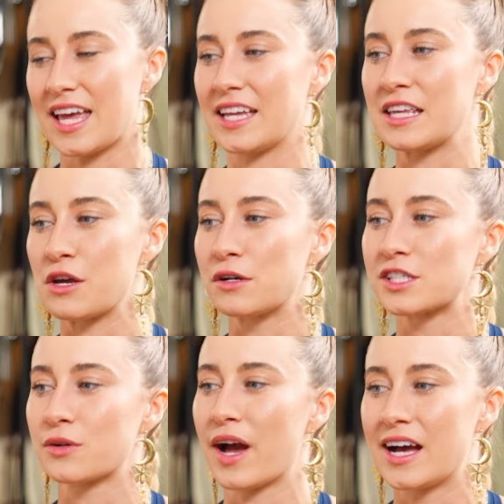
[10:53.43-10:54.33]
And he
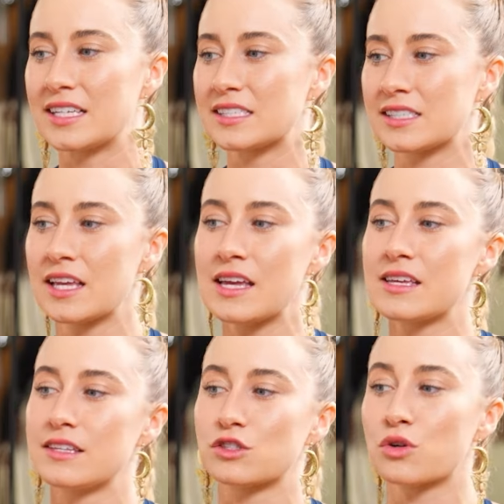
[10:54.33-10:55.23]
also has
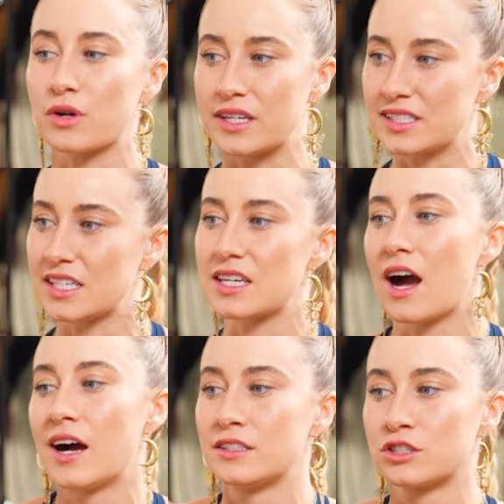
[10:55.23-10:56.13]
this
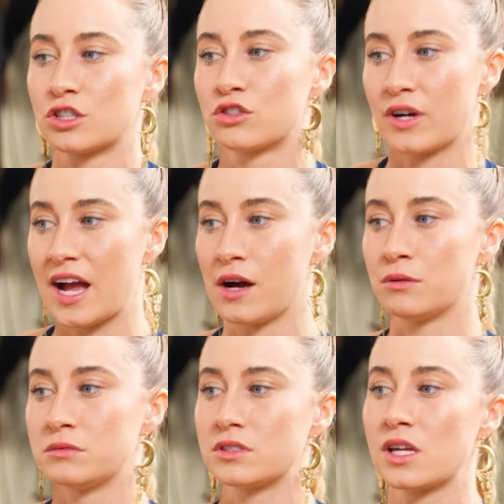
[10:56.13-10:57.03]
crazy
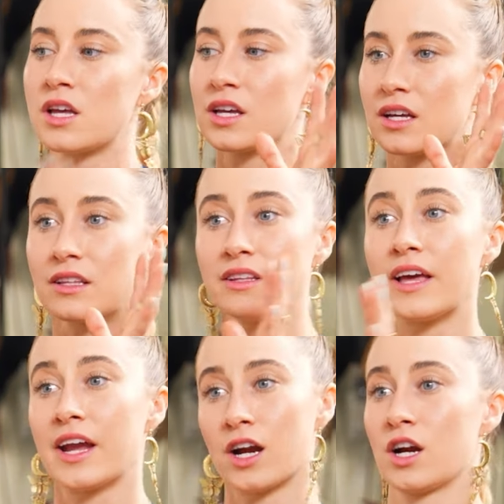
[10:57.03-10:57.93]
underground
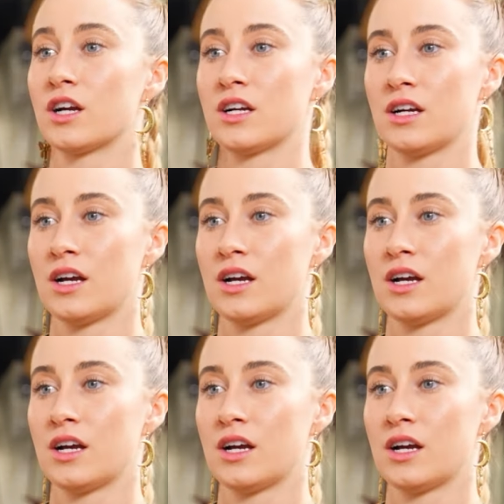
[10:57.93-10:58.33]
lair